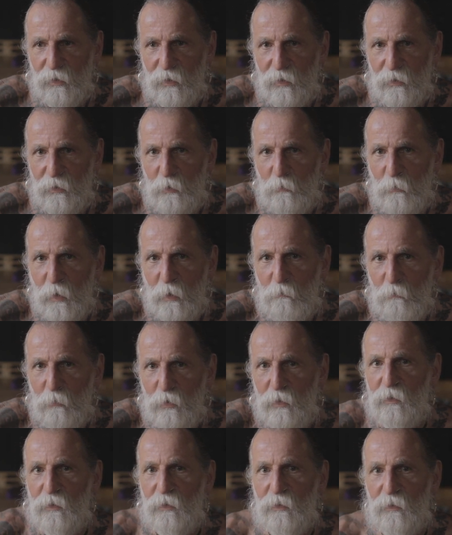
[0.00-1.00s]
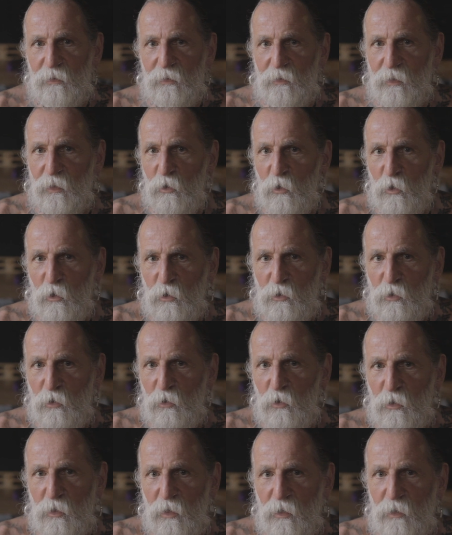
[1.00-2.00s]
remember the old
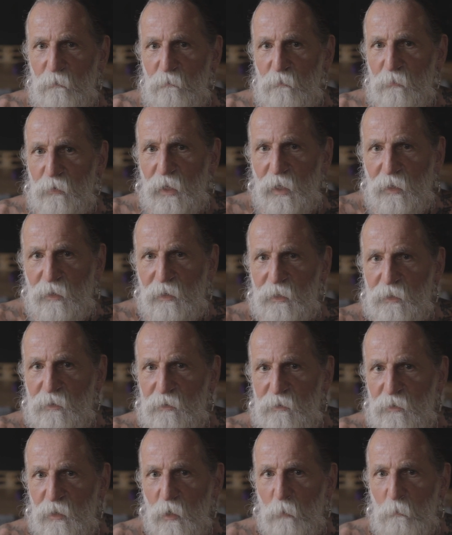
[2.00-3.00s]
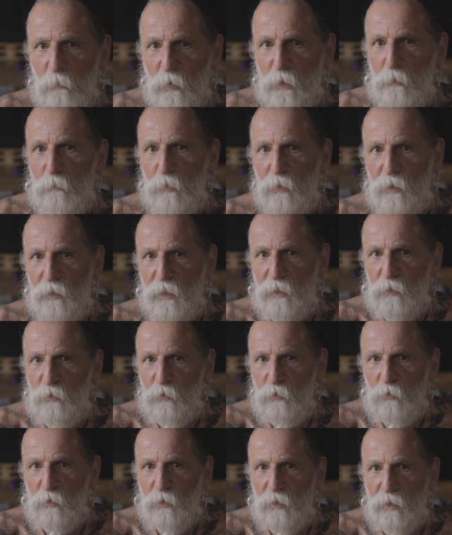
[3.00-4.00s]
yoga. At least some people they
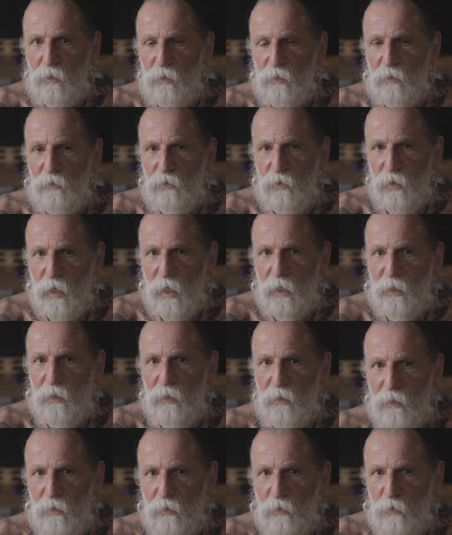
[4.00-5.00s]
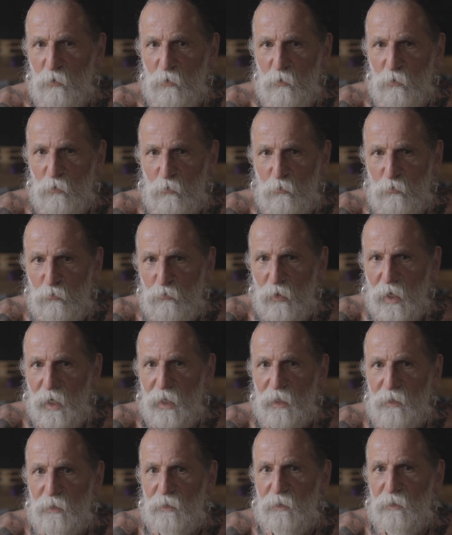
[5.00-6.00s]
should try to
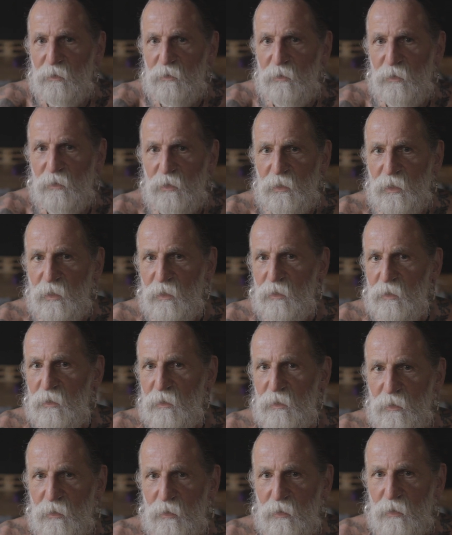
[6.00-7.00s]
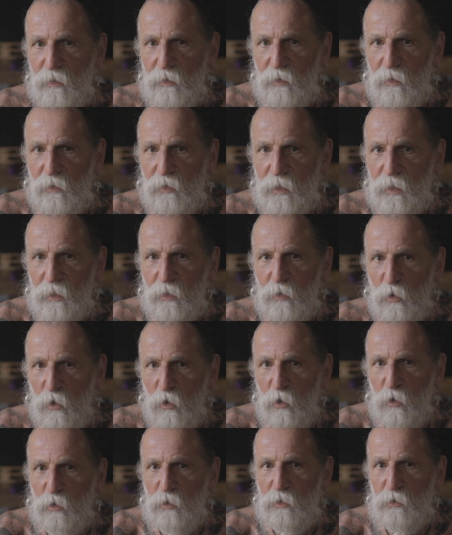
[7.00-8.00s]
find the really the real
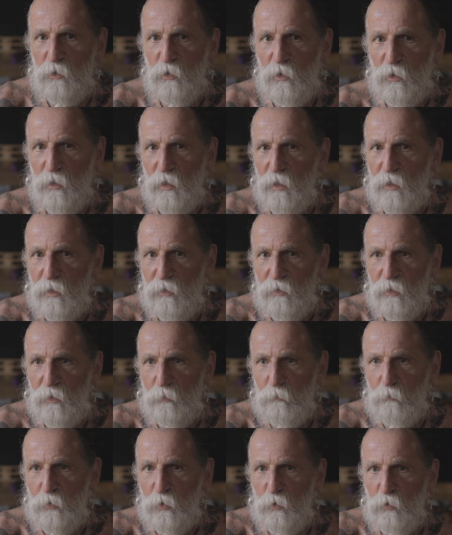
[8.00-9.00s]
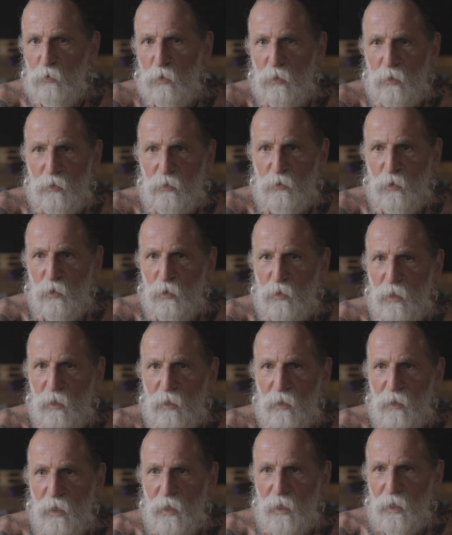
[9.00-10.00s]
old yoga, the pure
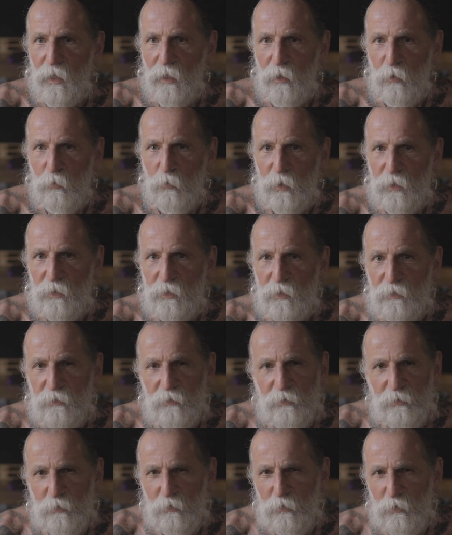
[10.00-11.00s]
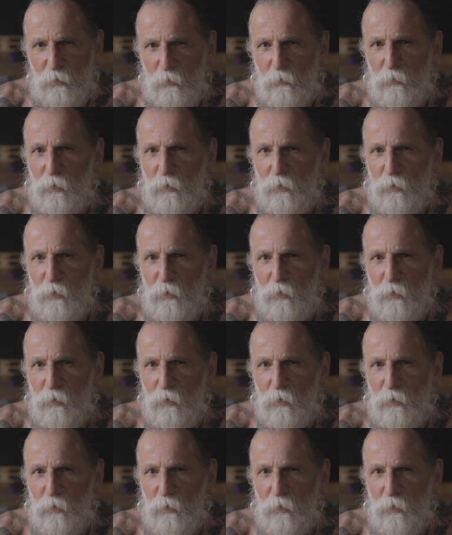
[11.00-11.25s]
yoga, which is